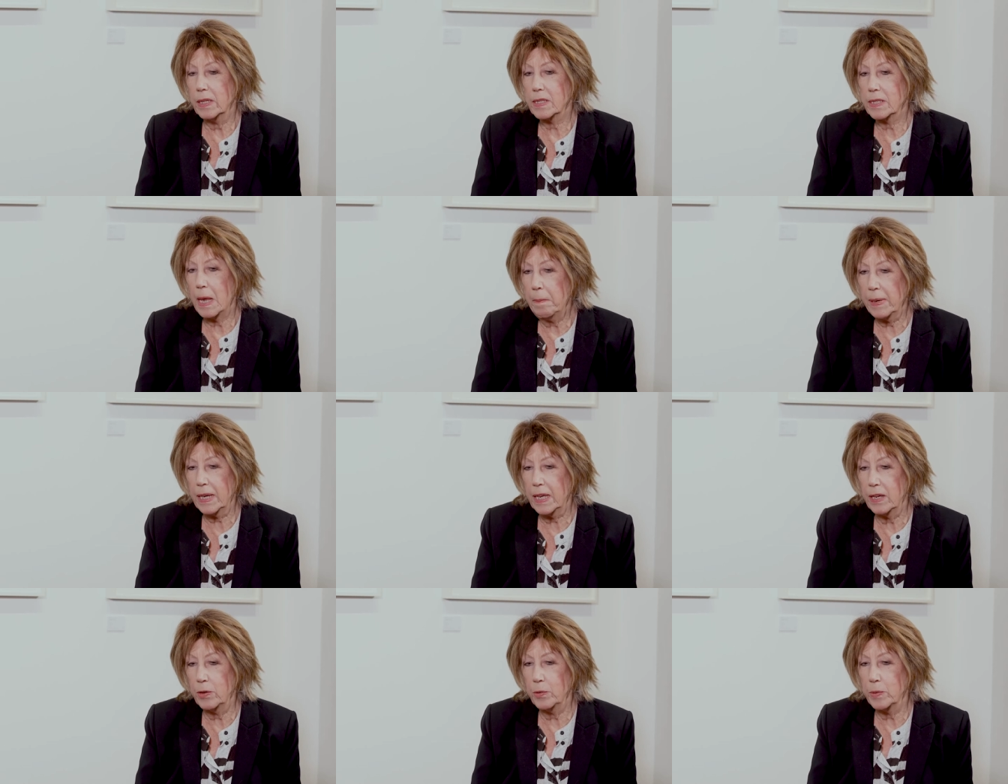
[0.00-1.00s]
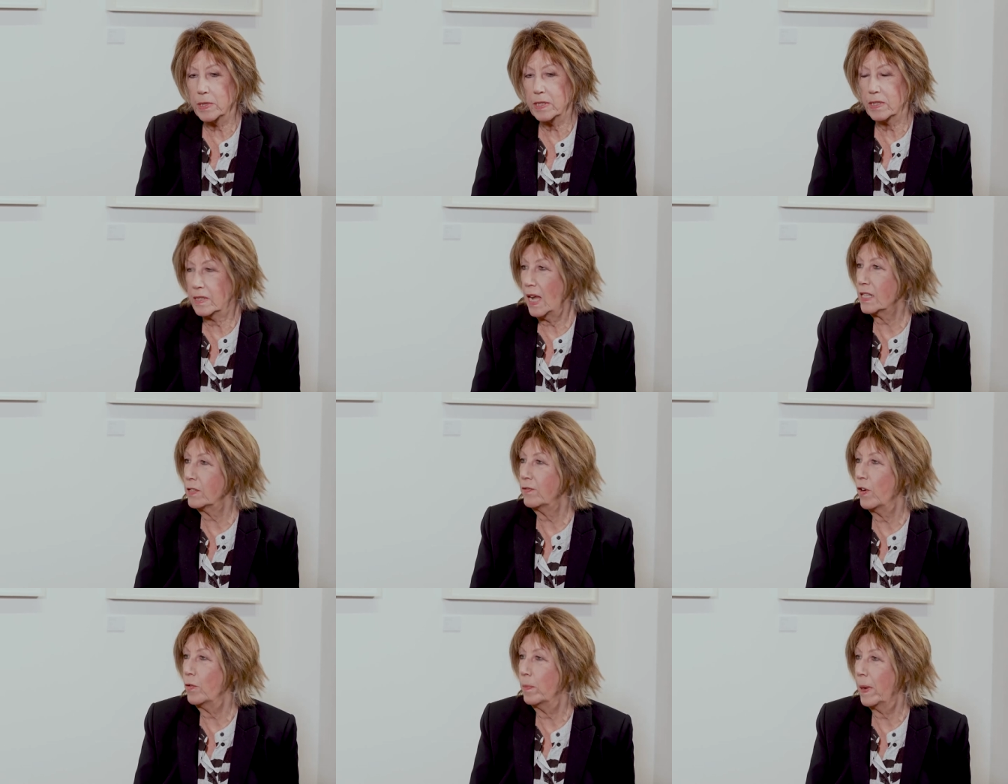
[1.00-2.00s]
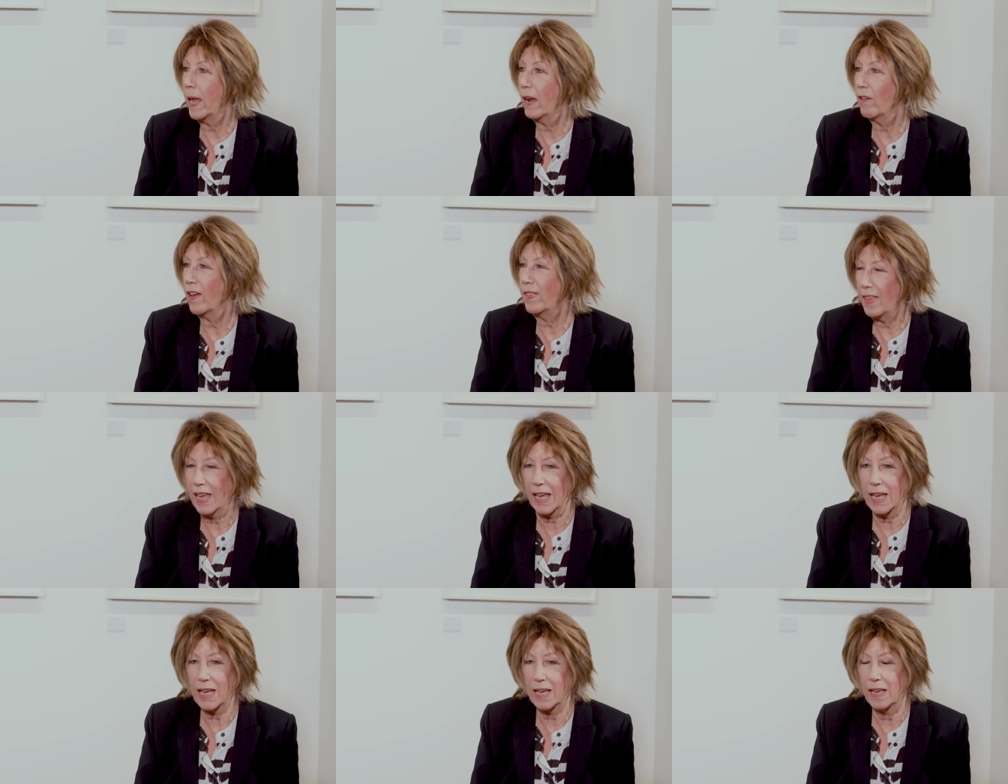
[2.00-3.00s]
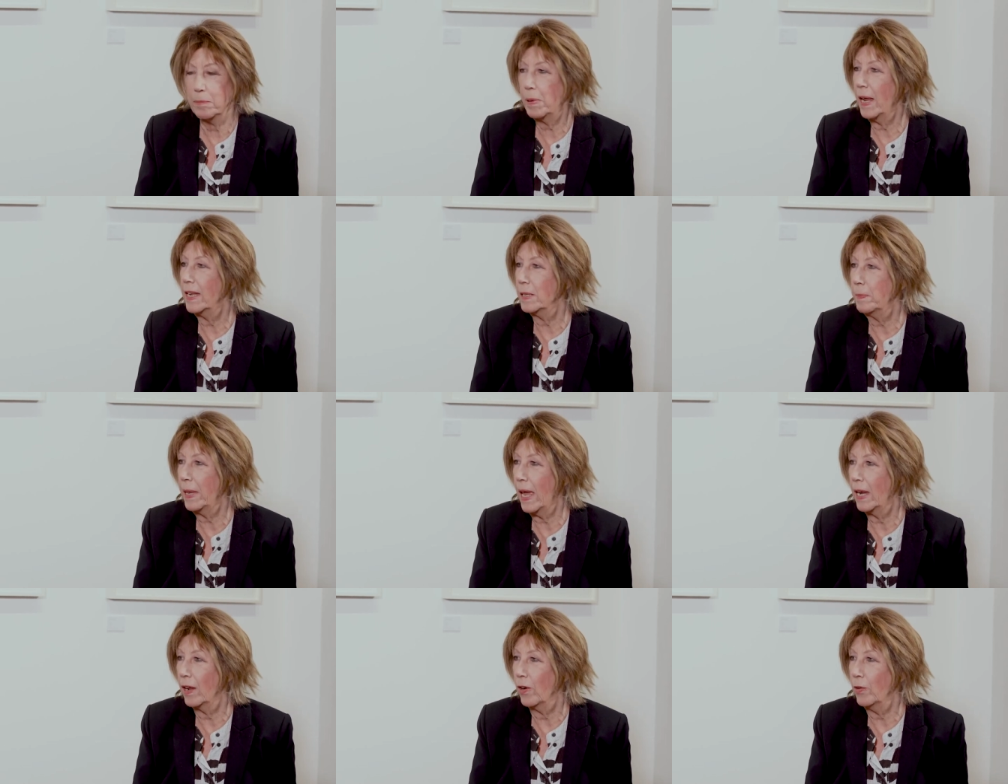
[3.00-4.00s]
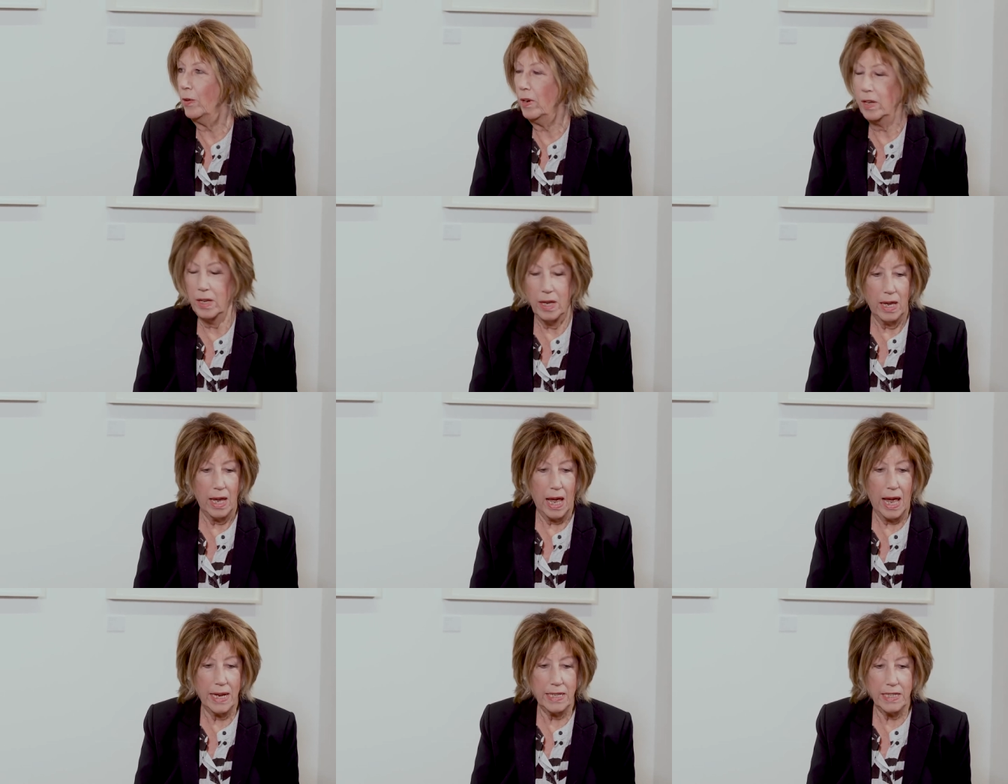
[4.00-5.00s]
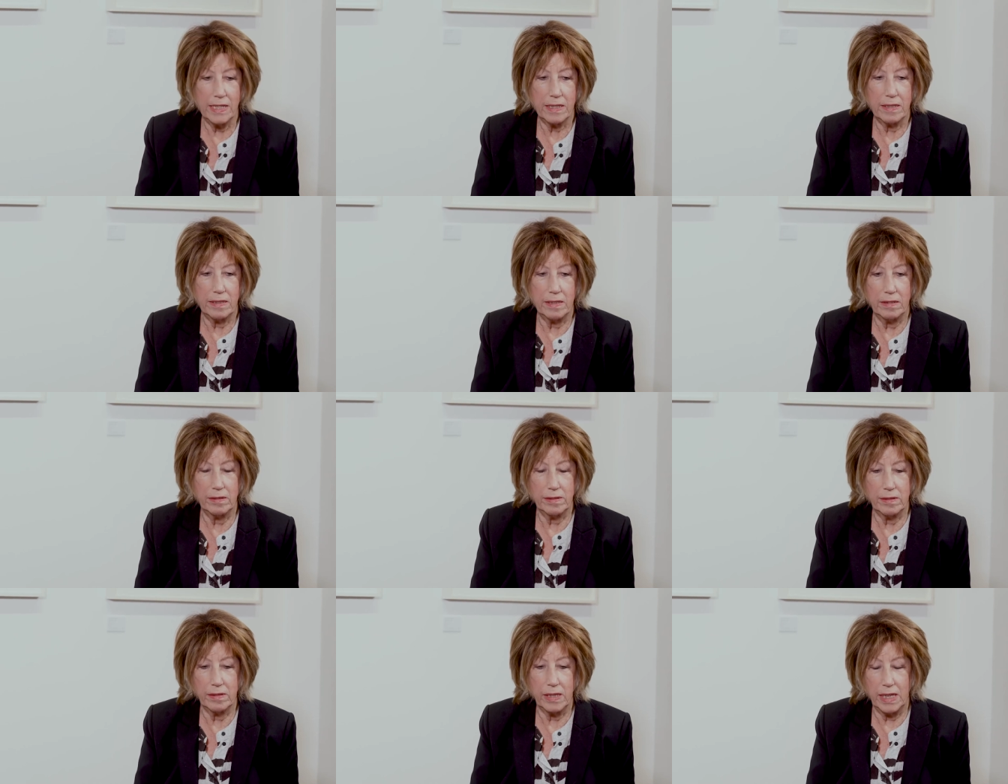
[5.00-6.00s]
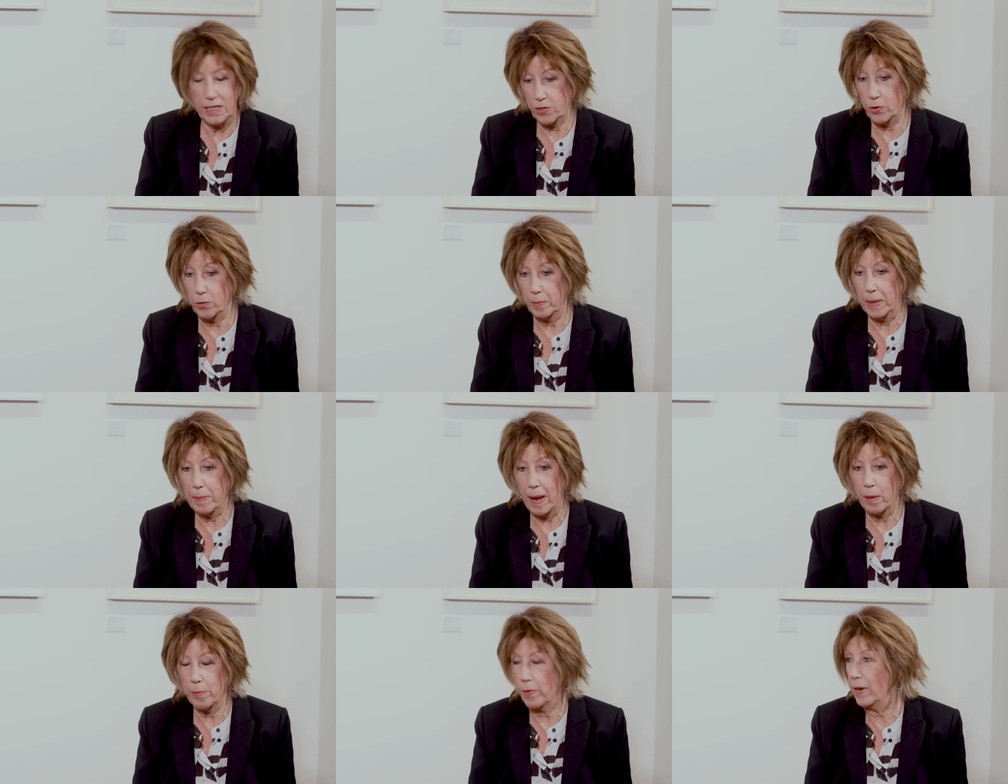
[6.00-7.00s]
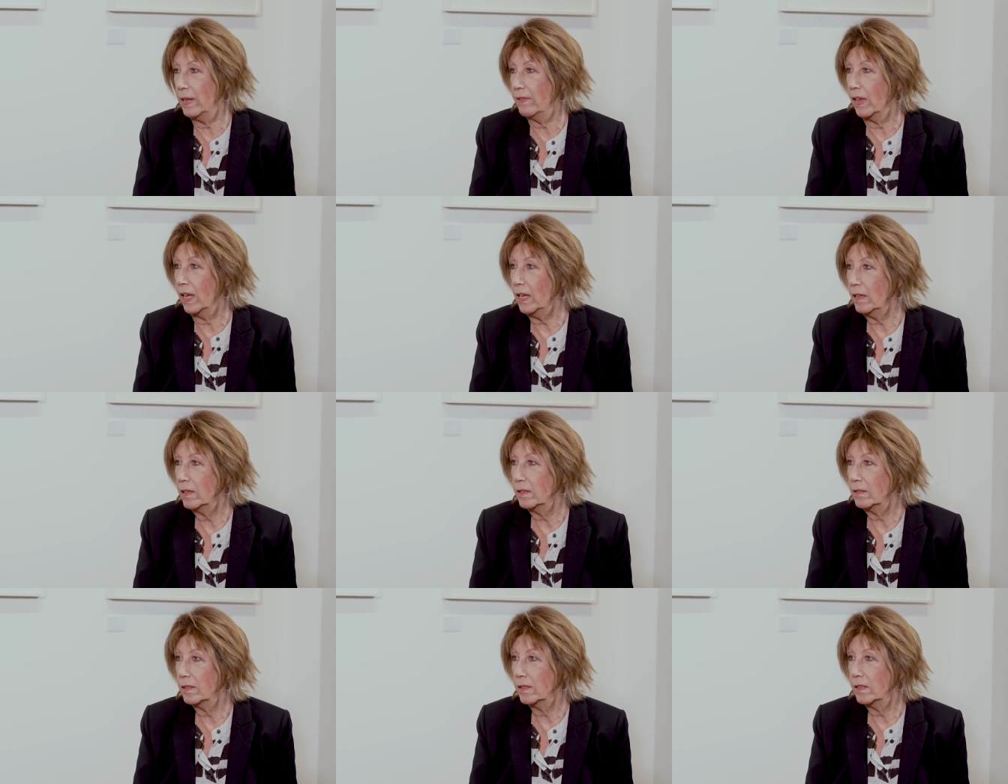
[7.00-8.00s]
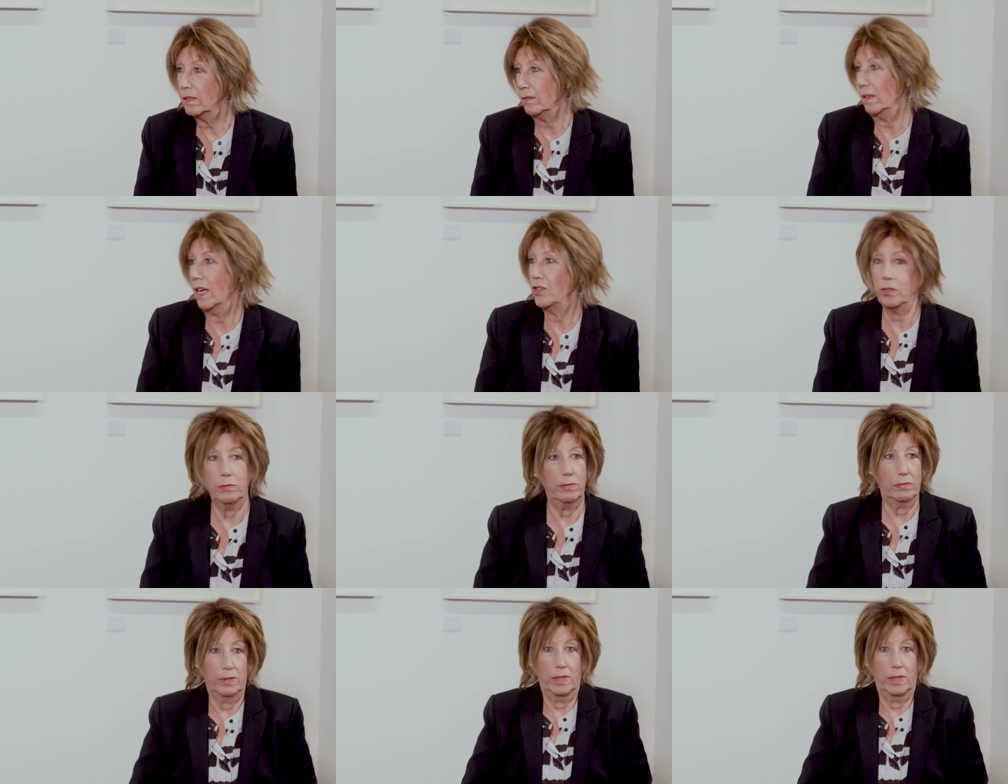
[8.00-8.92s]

somebody who was a saxophone player, I think, and played the piano, and he taught me about breathing, as you